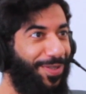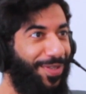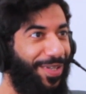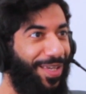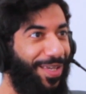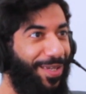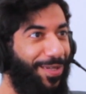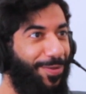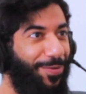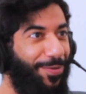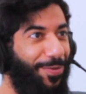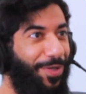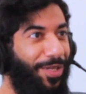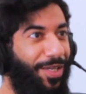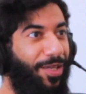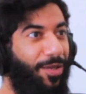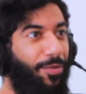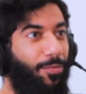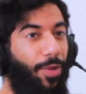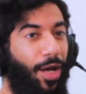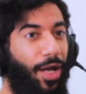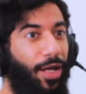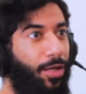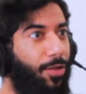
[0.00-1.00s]
Okay?
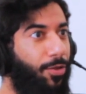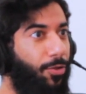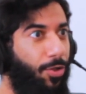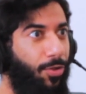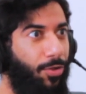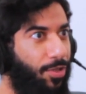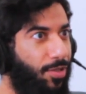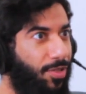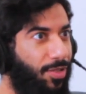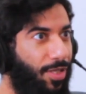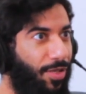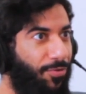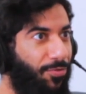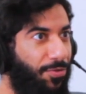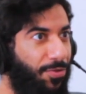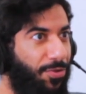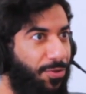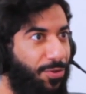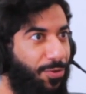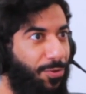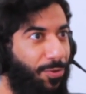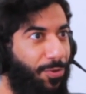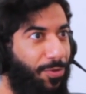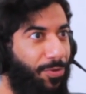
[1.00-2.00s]
Mm. But I didn't learn this
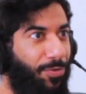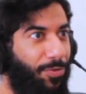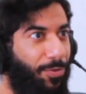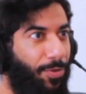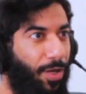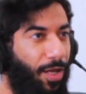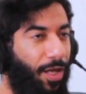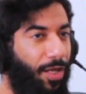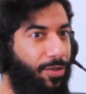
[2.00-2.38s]
stuff in school.